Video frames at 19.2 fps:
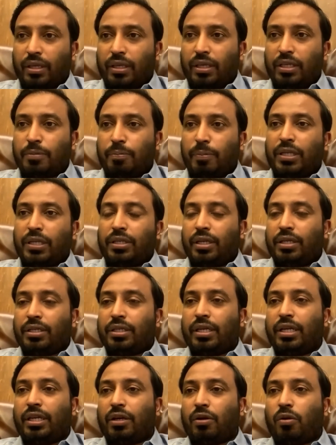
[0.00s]
is
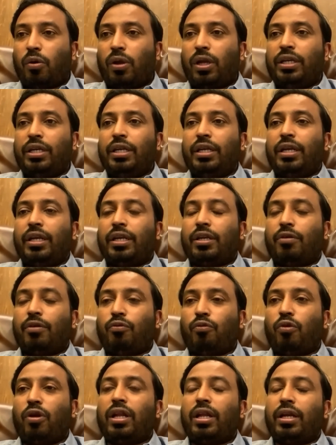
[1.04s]
purchased at a quality rate
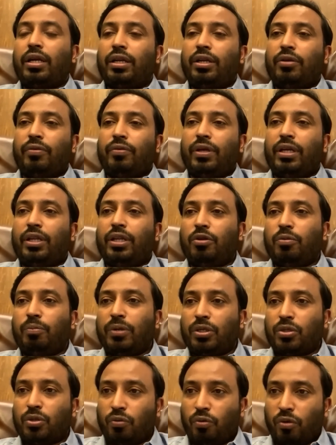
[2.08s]
of 120
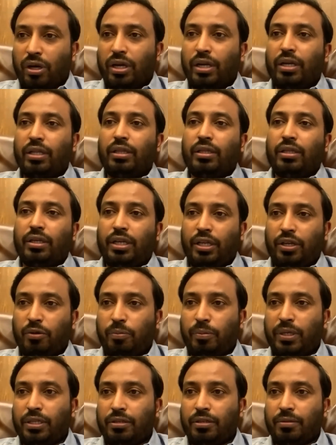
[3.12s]
rupees to 130
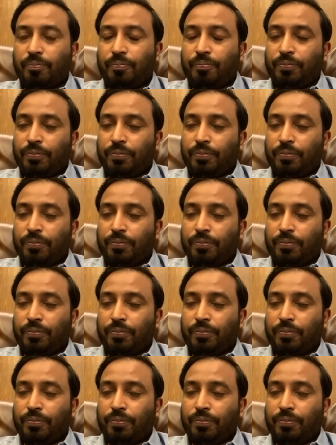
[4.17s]
rupees.